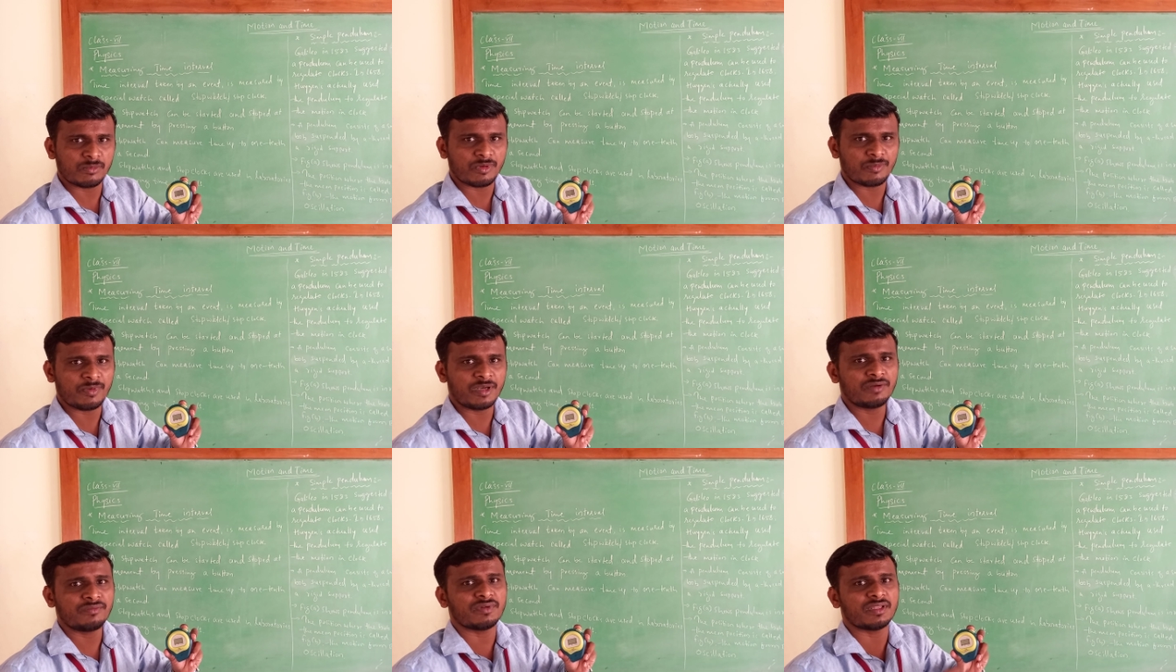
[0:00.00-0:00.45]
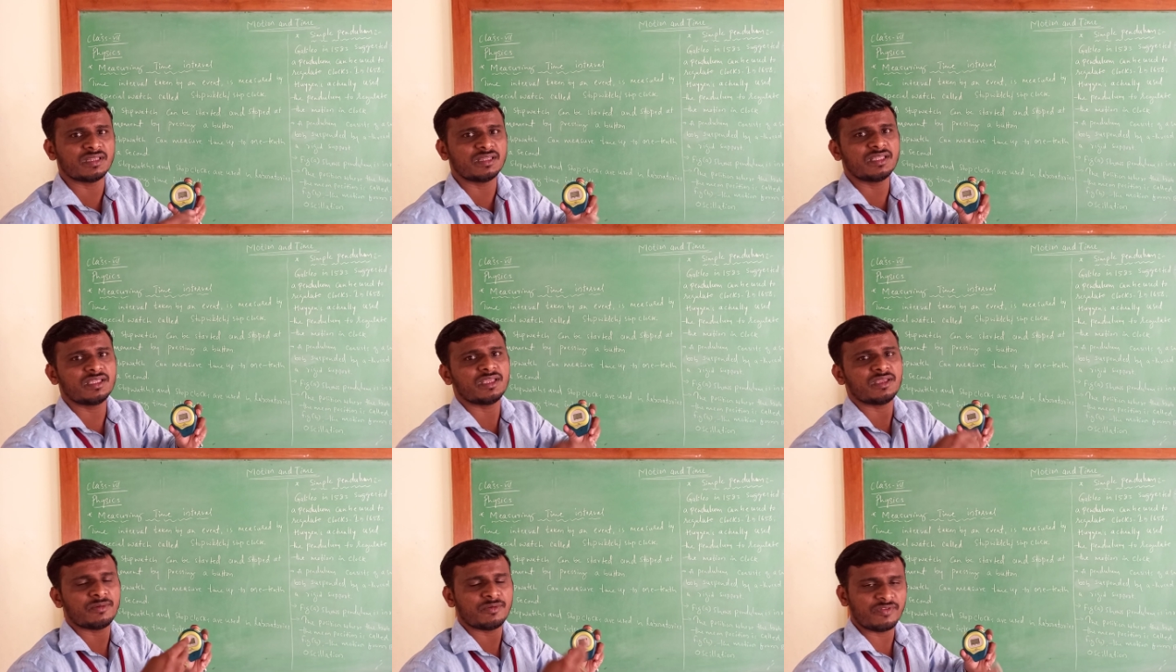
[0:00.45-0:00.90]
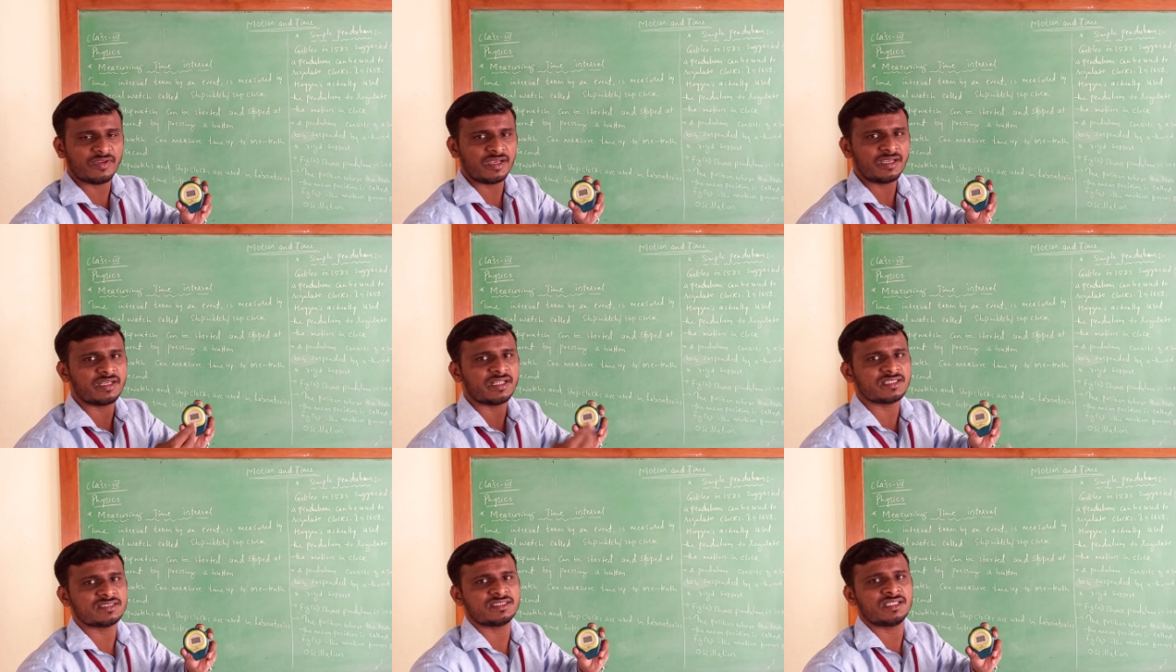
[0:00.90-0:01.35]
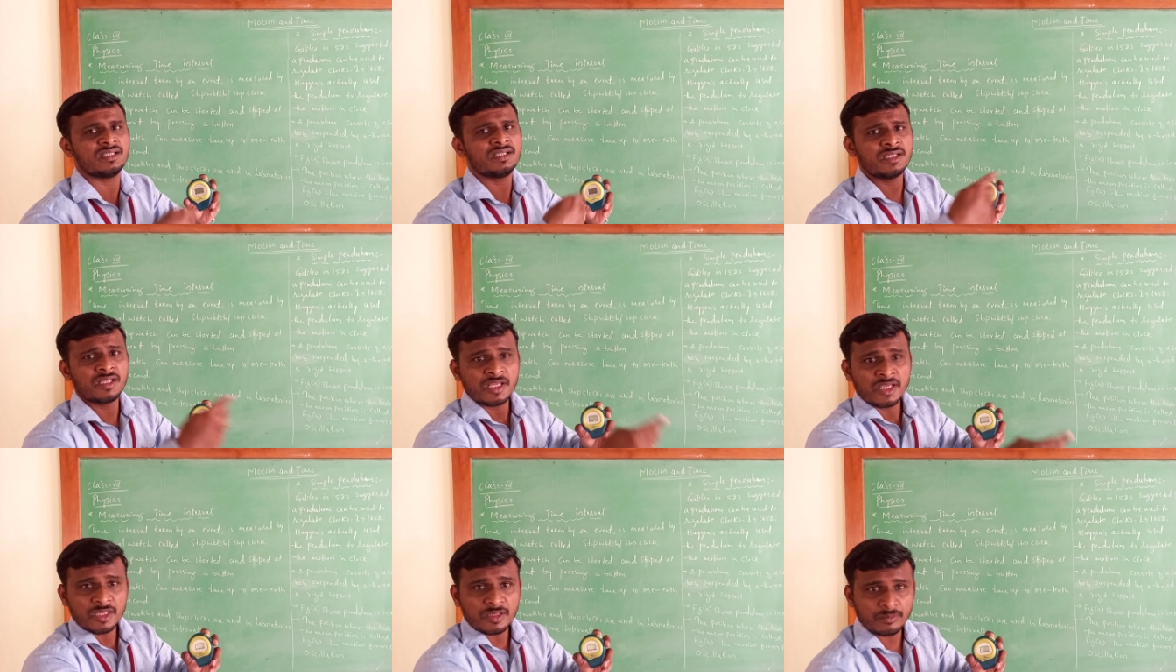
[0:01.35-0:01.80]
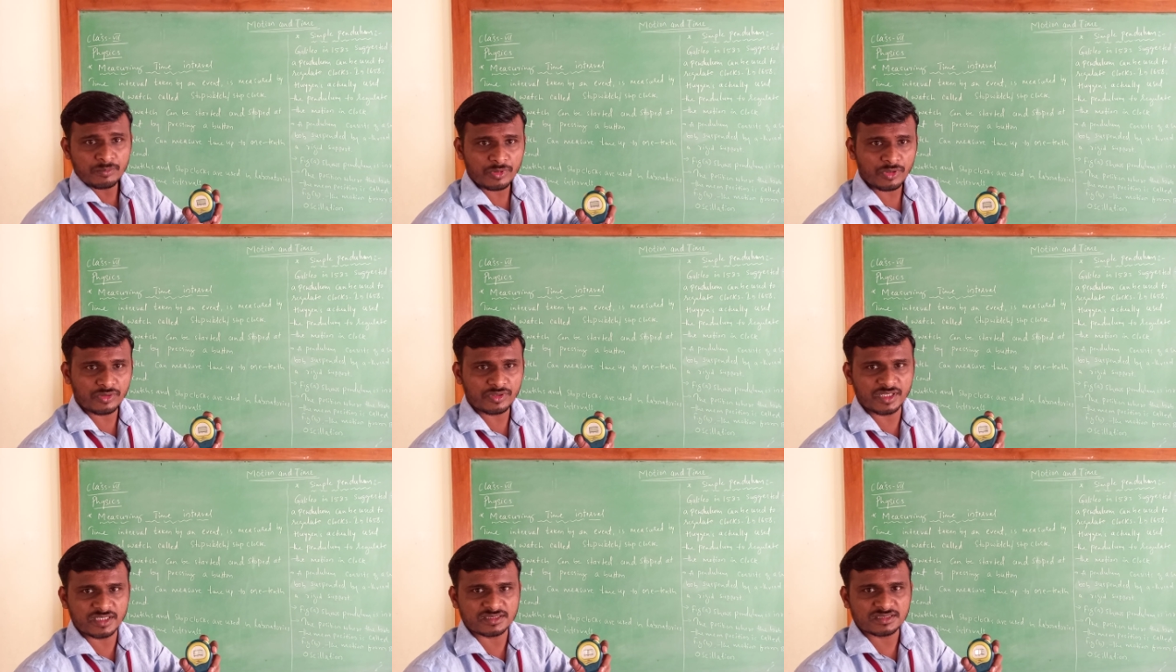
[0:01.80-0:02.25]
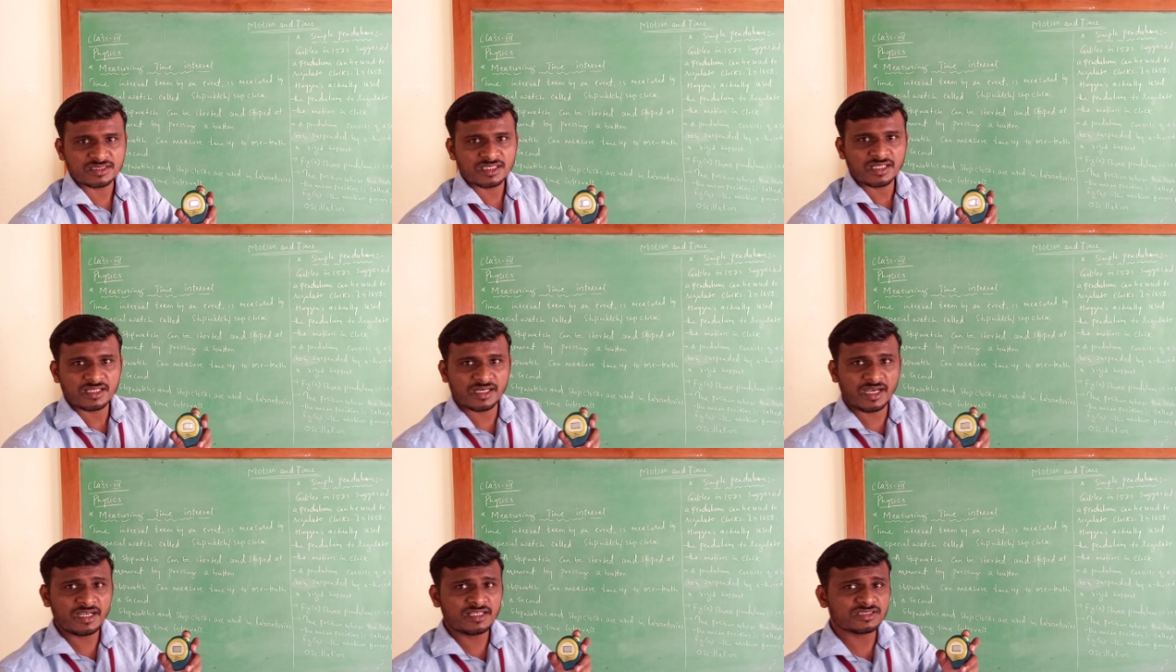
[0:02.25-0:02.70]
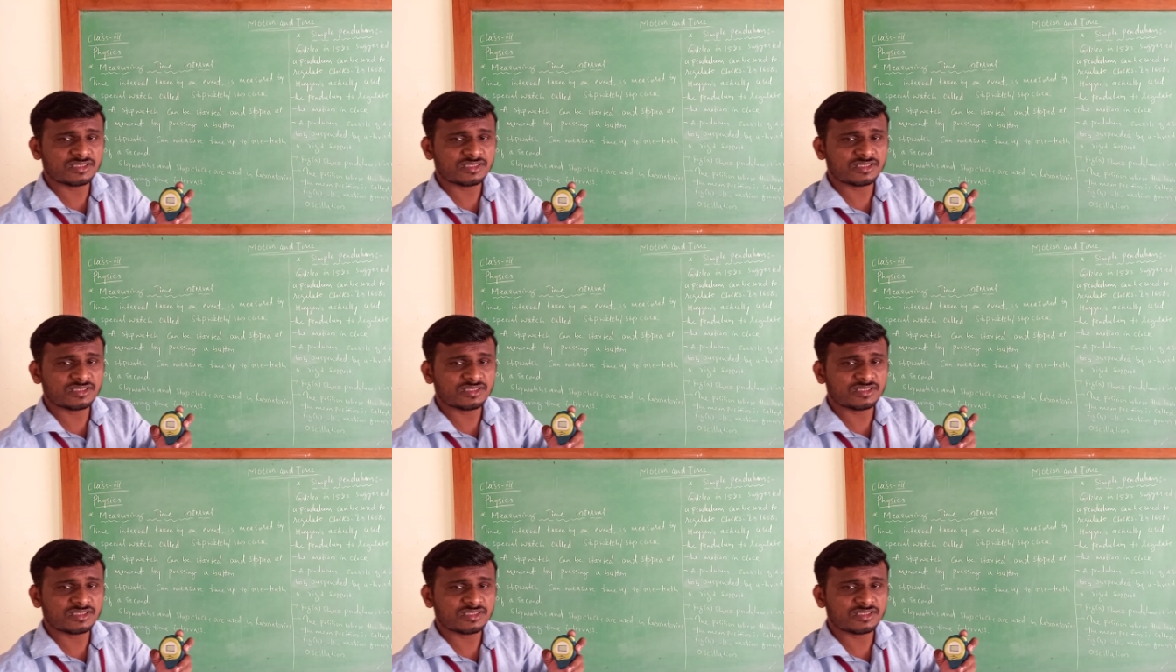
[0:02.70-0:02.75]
moment when the event is in progress, right?